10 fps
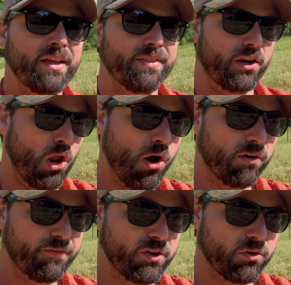The long
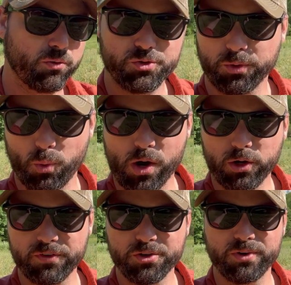field, which we'll walk
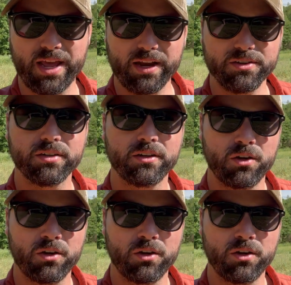over to next,